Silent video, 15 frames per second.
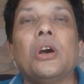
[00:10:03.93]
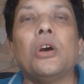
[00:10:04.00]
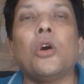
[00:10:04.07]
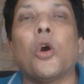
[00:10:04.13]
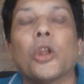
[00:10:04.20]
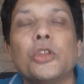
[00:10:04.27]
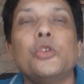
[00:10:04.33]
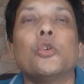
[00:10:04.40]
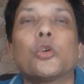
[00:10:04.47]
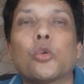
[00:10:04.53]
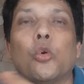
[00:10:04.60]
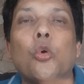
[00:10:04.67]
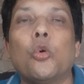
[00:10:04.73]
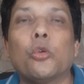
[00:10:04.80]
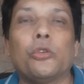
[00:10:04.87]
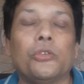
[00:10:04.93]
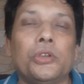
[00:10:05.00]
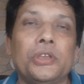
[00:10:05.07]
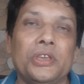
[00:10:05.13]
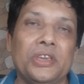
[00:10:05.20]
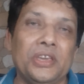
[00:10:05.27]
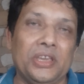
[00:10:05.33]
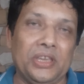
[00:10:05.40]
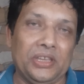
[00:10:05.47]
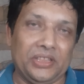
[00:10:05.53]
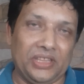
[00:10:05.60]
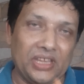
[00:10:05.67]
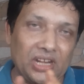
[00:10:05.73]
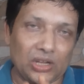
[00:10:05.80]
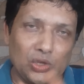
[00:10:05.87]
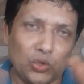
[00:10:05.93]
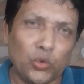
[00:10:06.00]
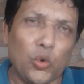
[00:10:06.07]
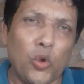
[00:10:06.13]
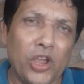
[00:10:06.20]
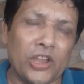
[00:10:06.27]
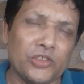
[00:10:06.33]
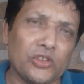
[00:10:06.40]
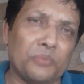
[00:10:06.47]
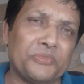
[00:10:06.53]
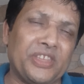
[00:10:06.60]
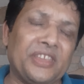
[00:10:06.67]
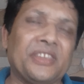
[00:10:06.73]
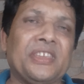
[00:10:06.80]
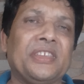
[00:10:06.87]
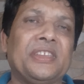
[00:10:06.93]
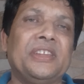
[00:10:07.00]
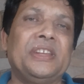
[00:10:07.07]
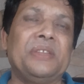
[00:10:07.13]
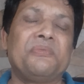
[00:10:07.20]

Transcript: on your own. there are two ways of thinking it.